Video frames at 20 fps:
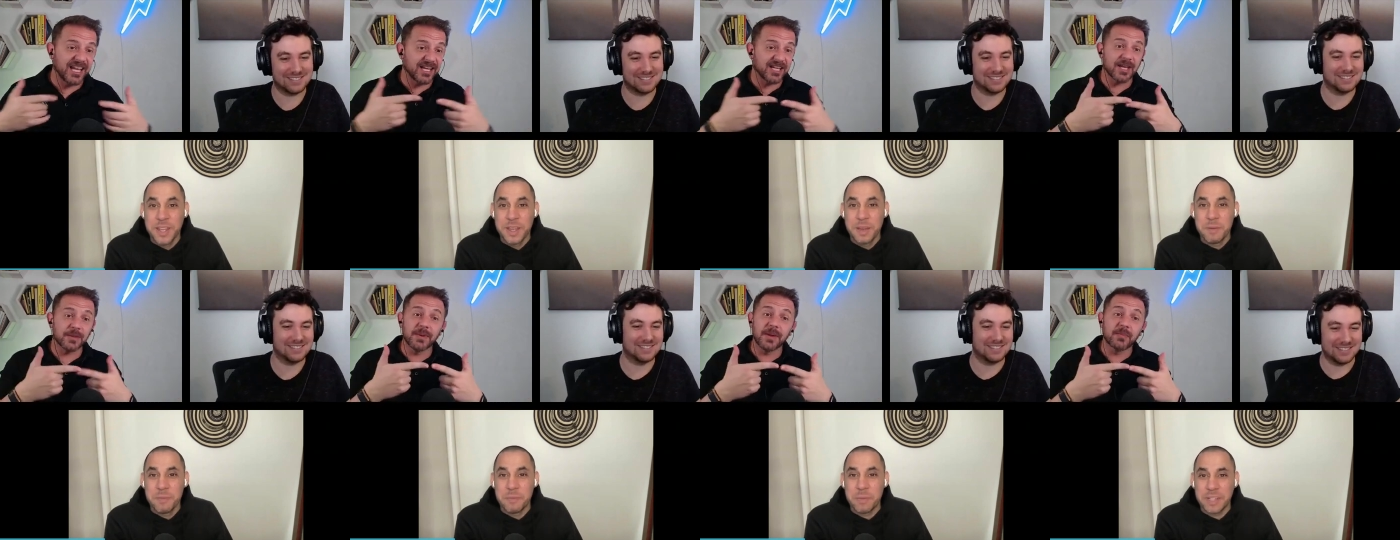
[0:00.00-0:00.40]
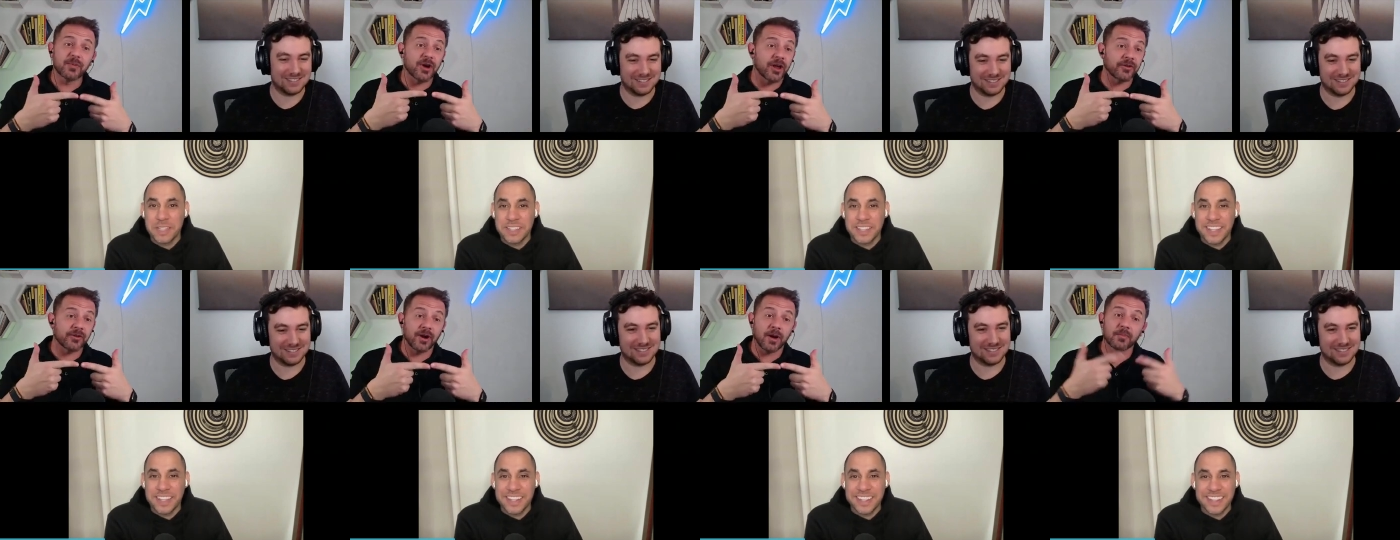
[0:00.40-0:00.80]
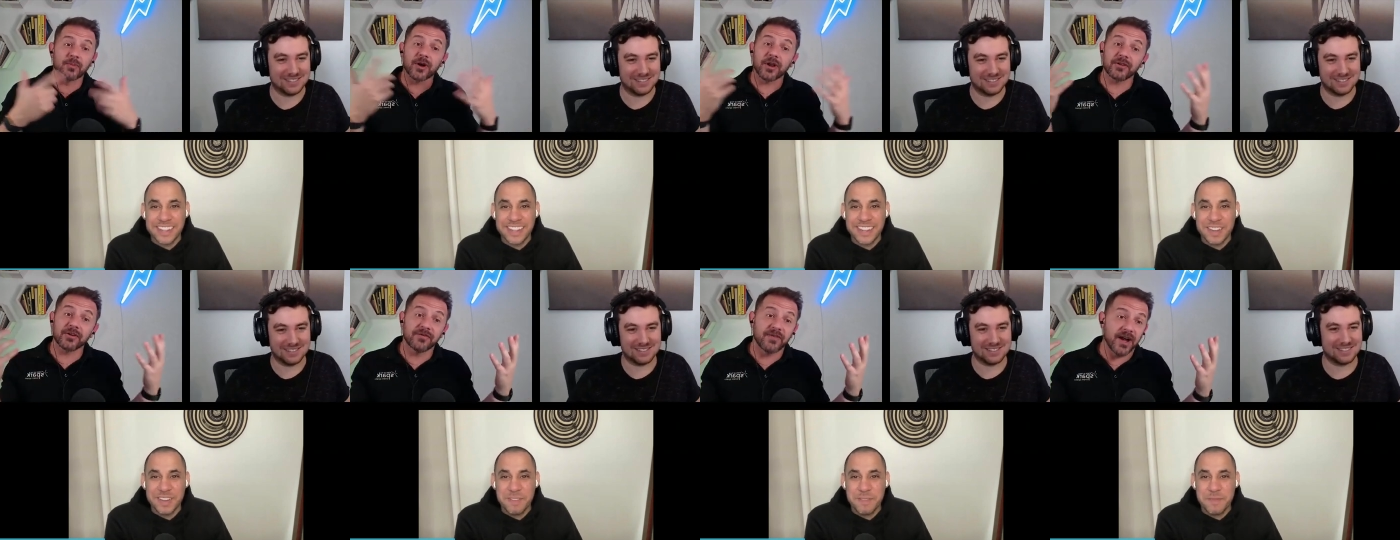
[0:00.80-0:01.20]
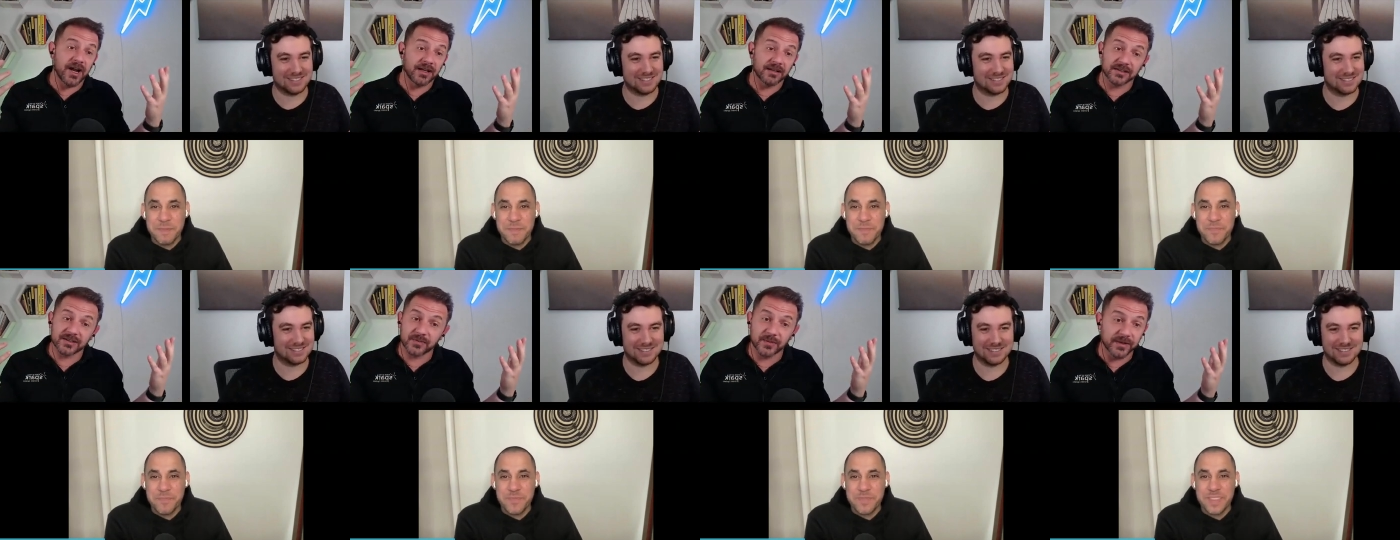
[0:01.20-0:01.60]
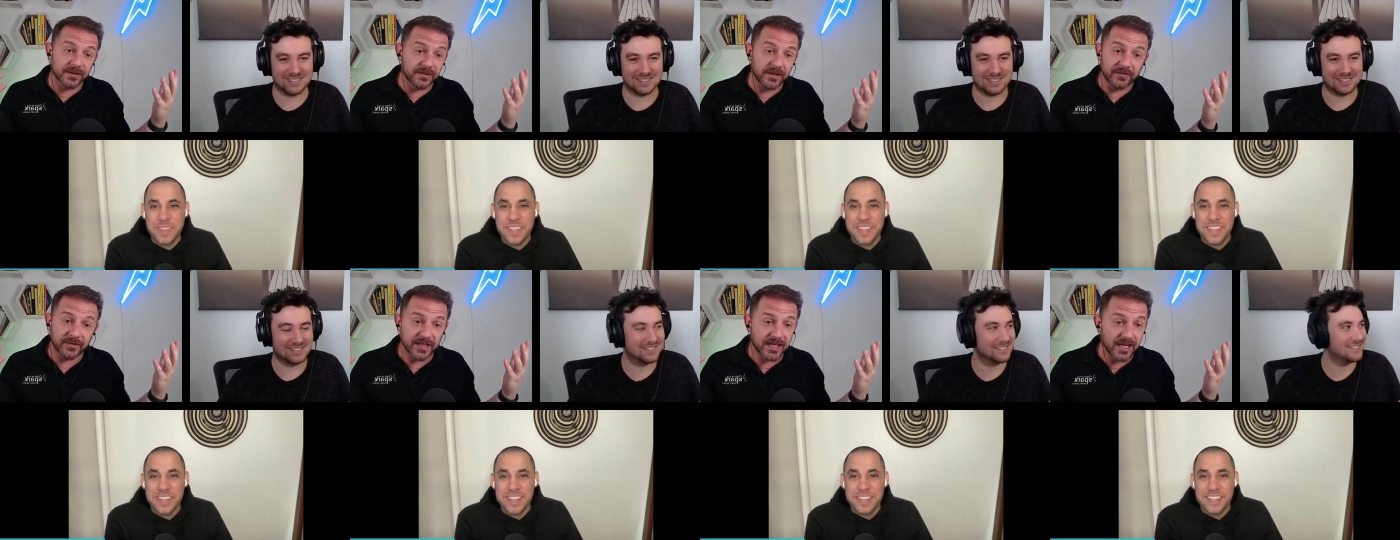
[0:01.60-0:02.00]
Speaker 1: And it could be but brother like, on brother violence.
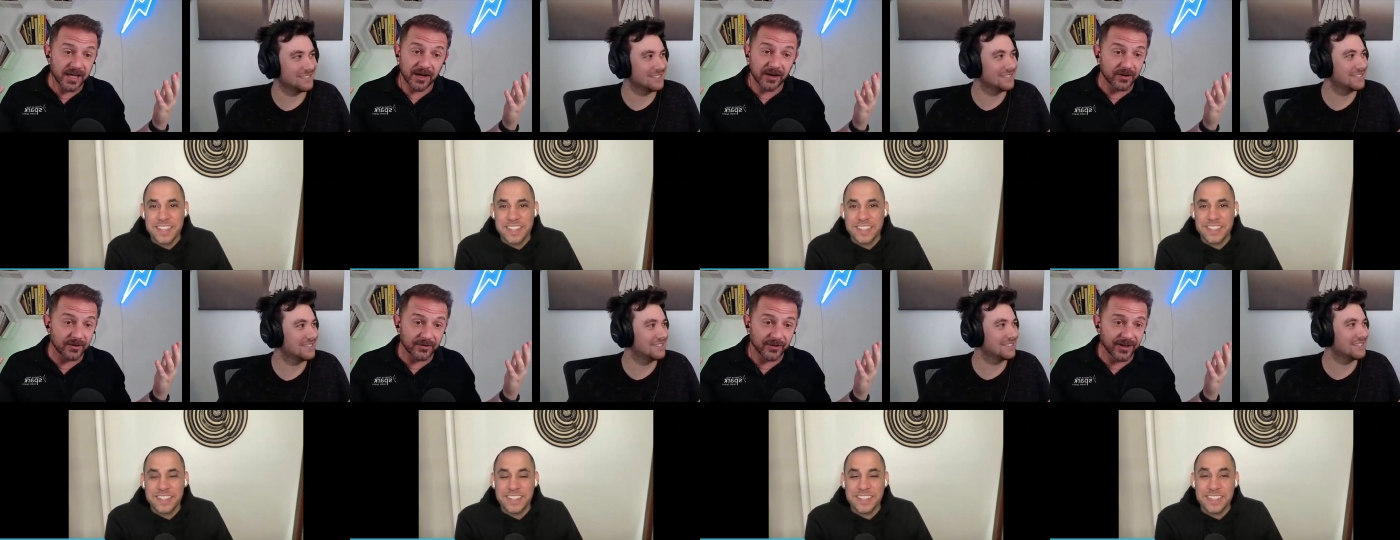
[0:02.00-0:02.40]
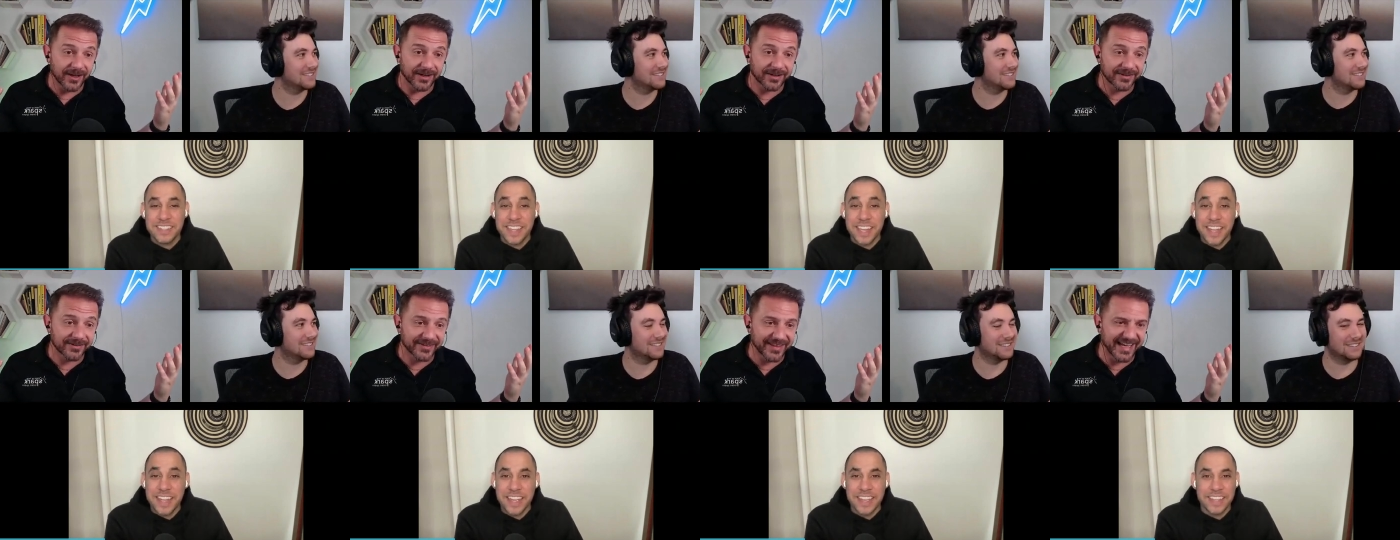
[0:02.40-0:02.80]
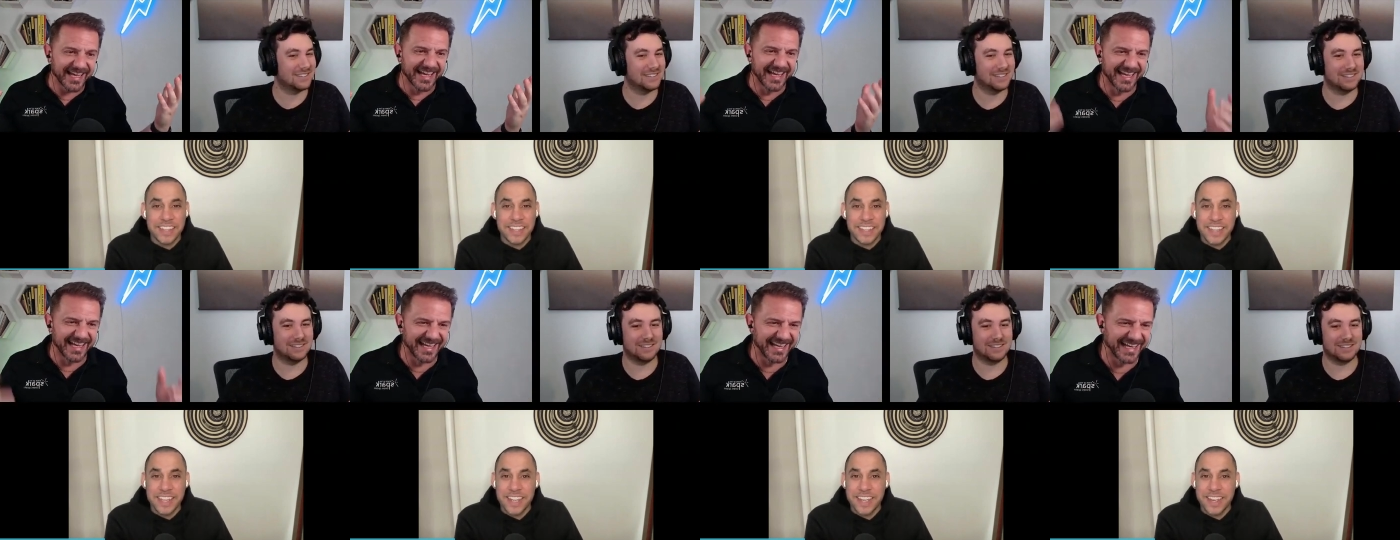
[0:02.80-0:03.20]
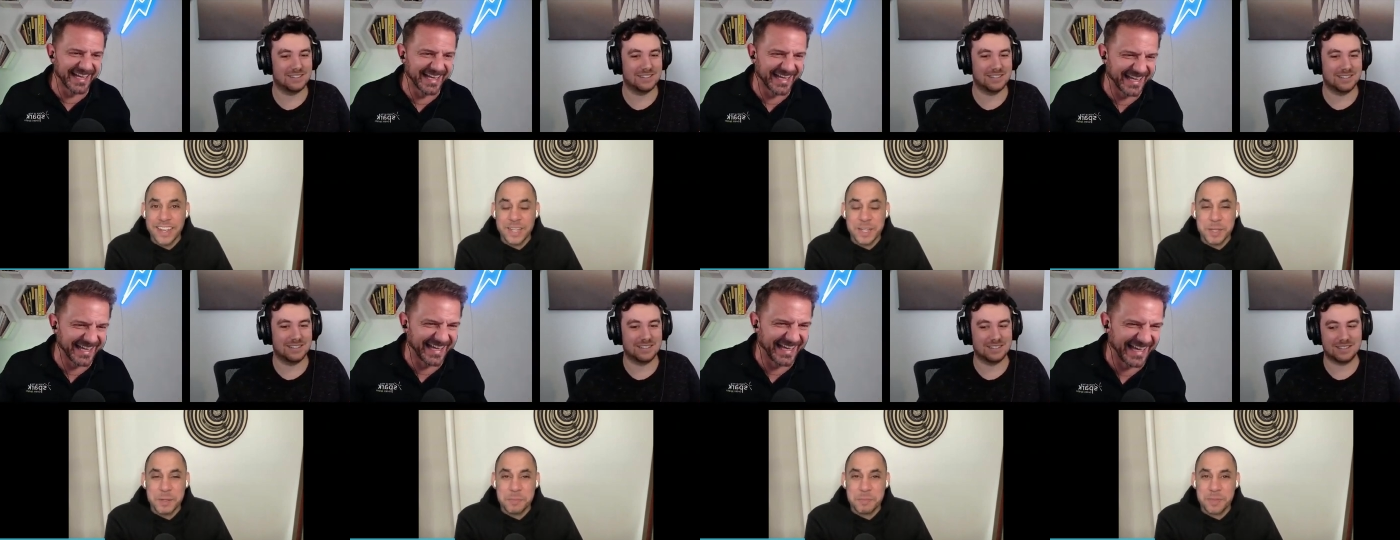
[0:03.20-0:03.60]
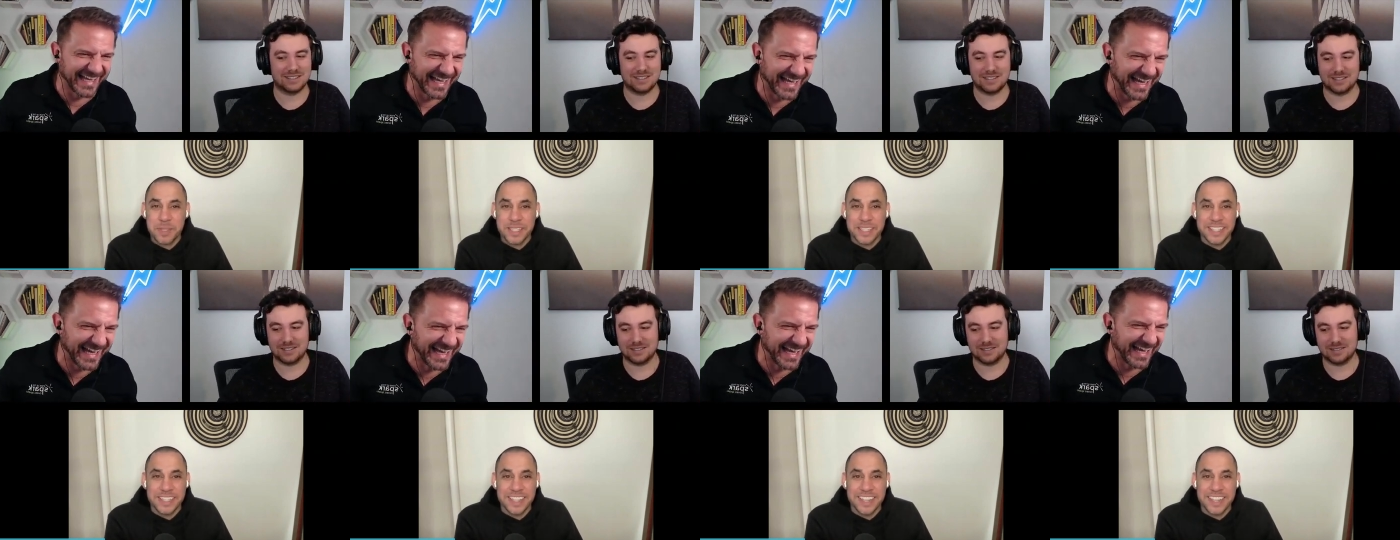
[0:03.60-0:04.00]
We don't even care. Like yeah, that, yeah, it
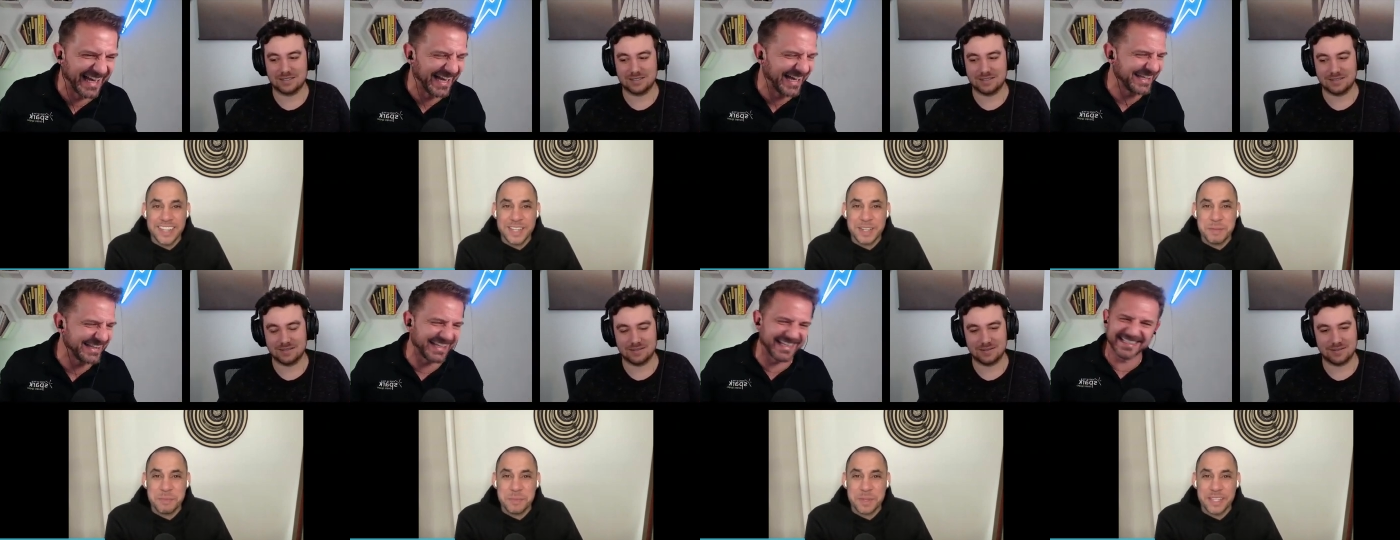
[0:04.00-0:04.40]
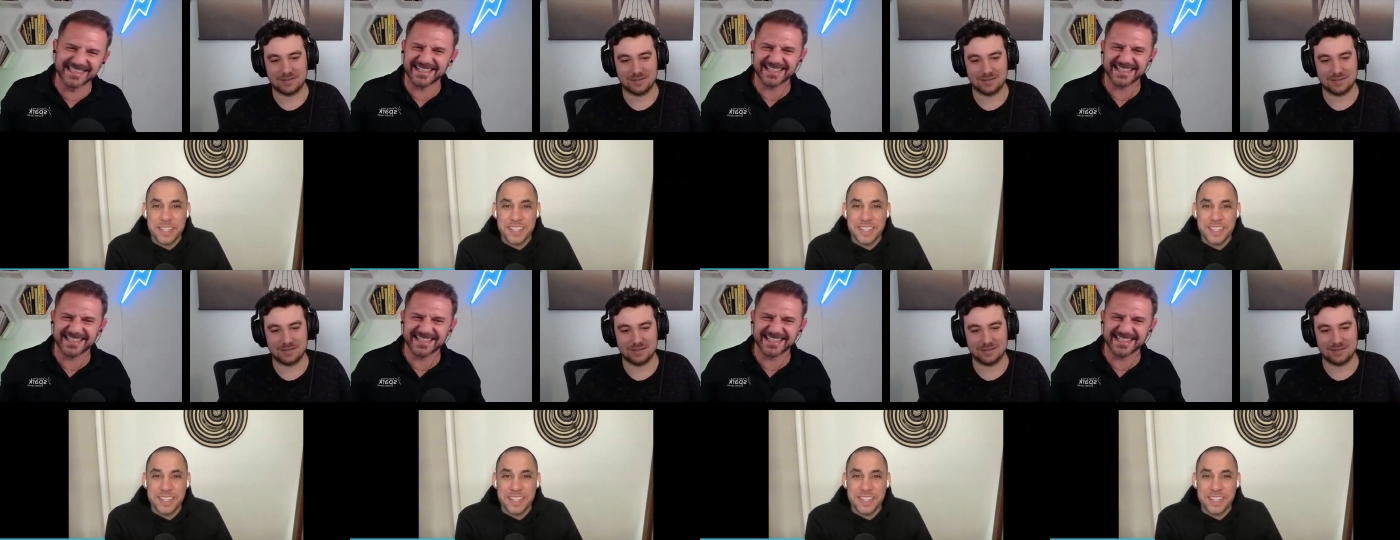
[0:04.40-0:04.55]
could be it could be